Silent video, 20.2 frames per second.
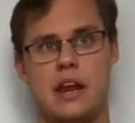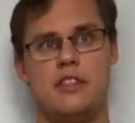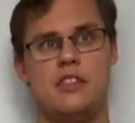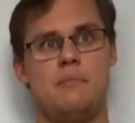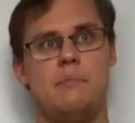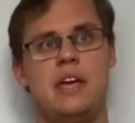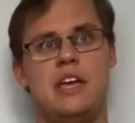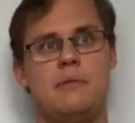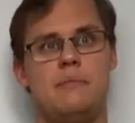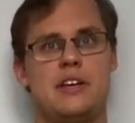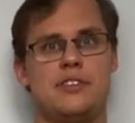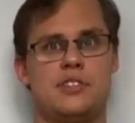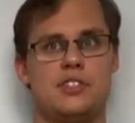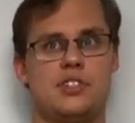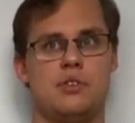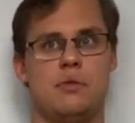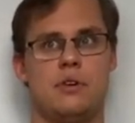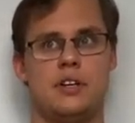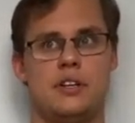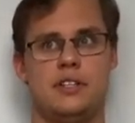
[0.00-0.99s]
of the main message
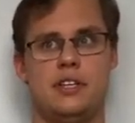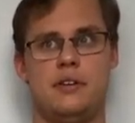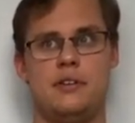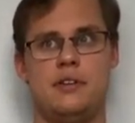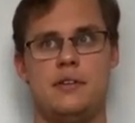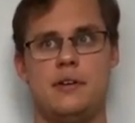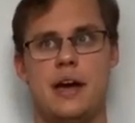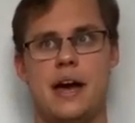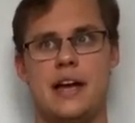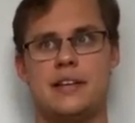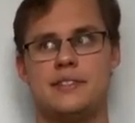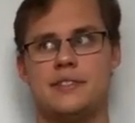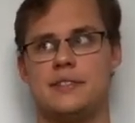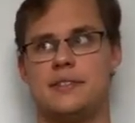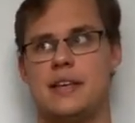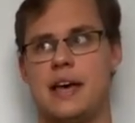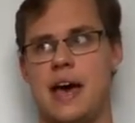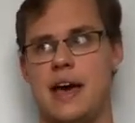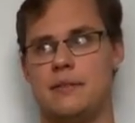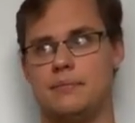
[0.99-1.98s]
I wanted to tell you guys is
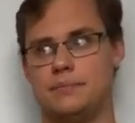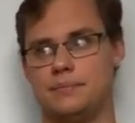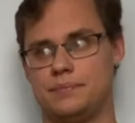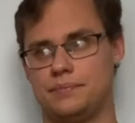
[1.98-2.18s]
that